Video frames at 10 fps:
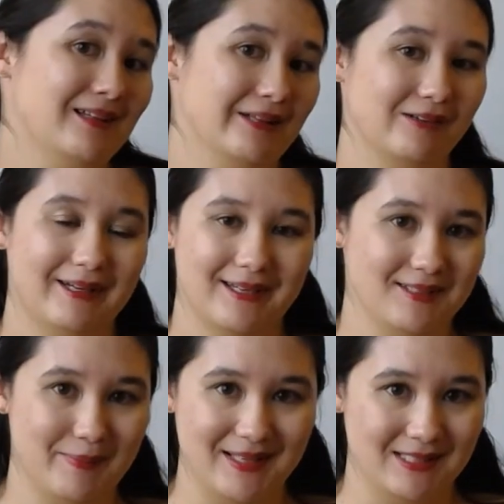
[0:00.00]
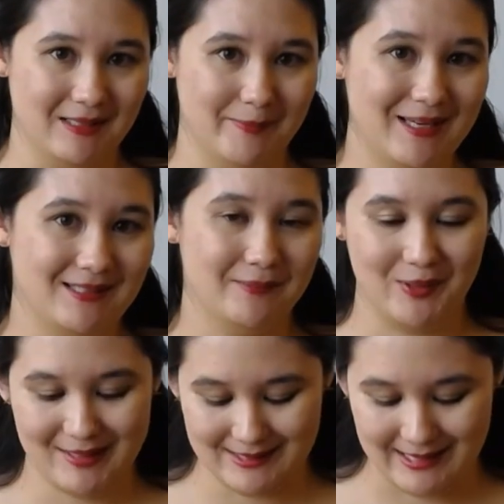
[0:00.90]
The creators made some amazing
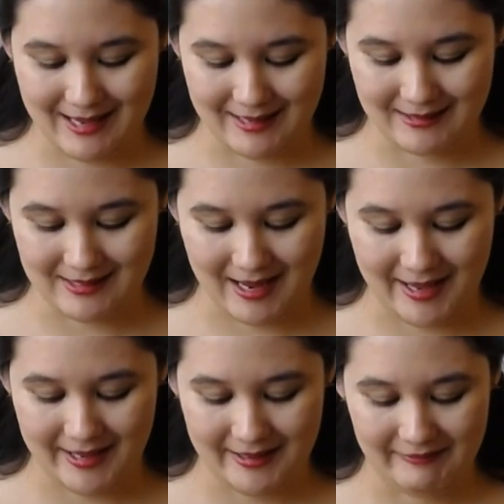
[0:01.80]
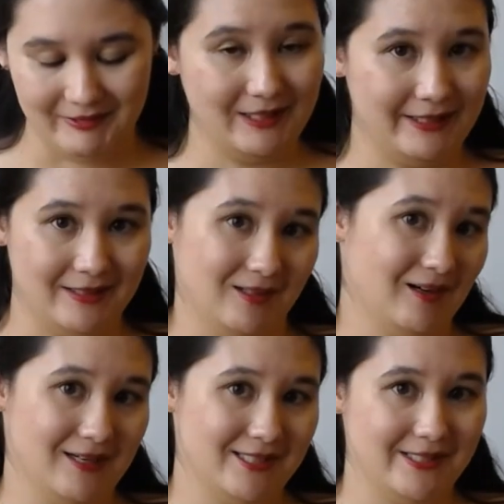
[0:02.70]
points, and I really
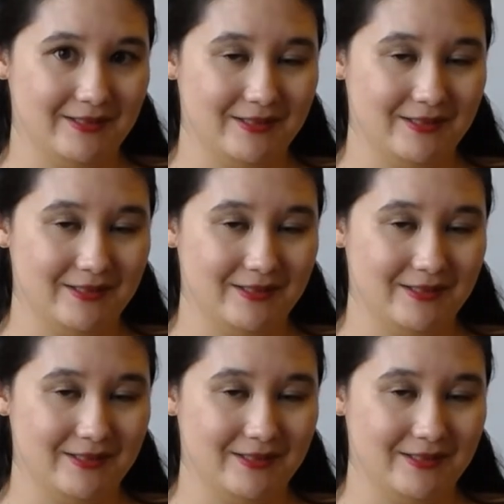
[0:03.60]
encourage you